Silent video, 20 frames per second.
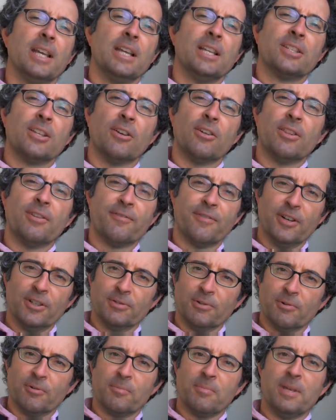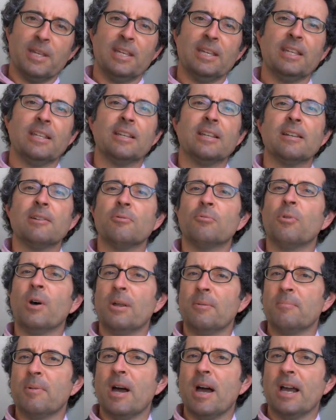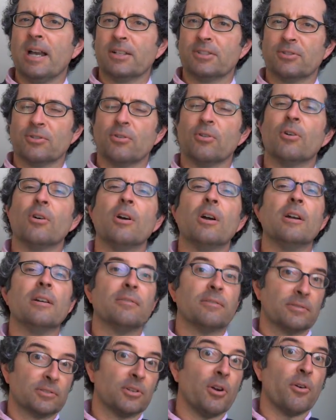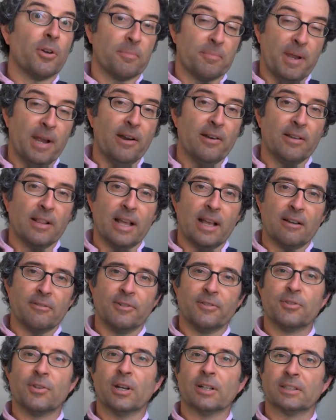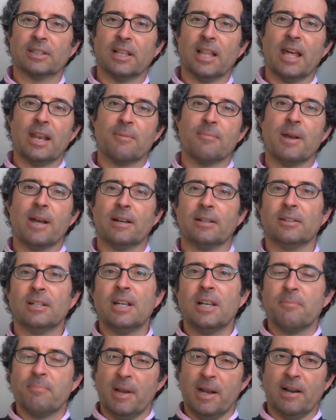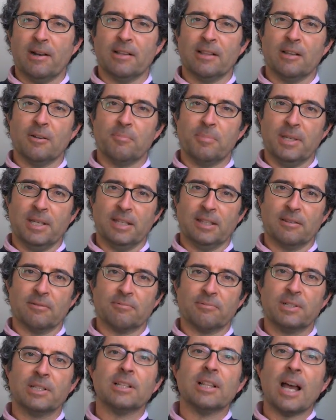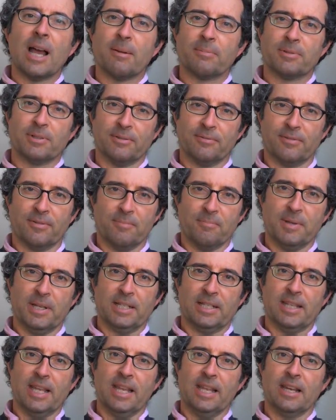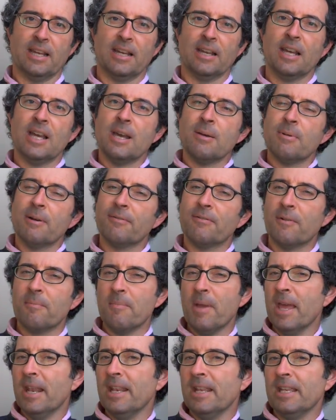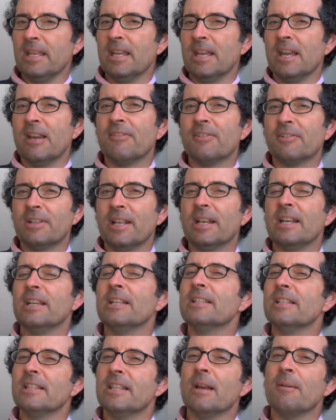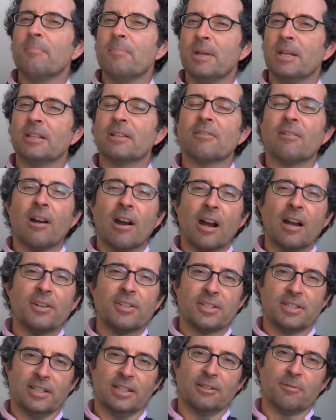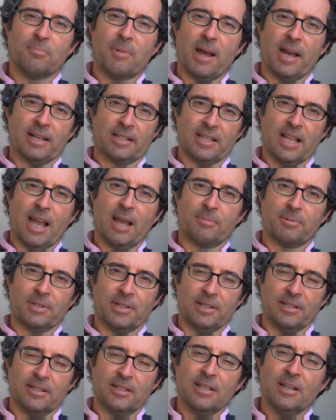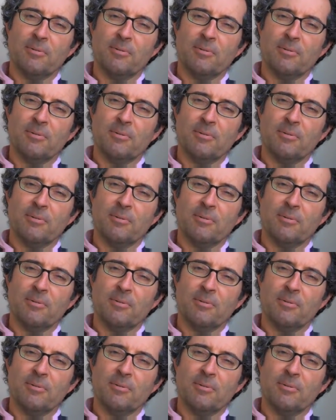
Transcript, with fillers: So the first one would be one box or going parallel. We've talked a lot about parallel being the real option for big data. But for many, if their data isn't that big, there are single box options.